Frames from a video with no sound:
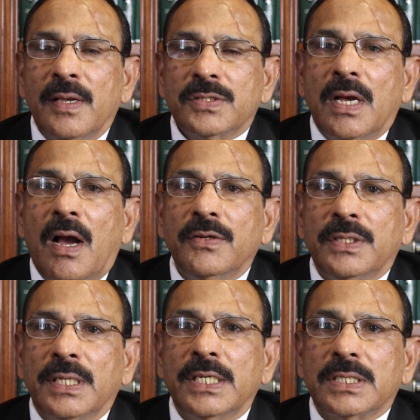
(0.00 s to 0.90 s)
So how
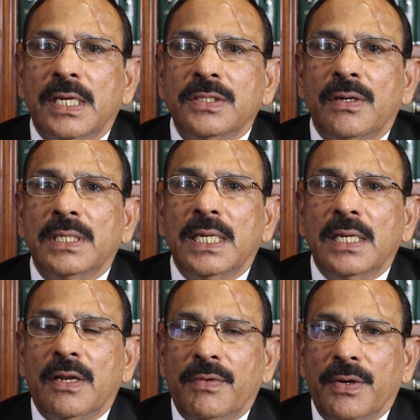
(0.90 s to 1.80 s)
to reschedule the
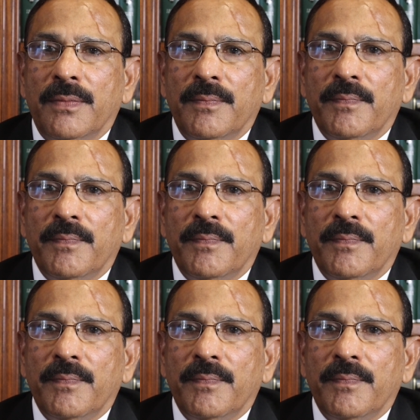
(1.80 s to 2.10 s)
interview?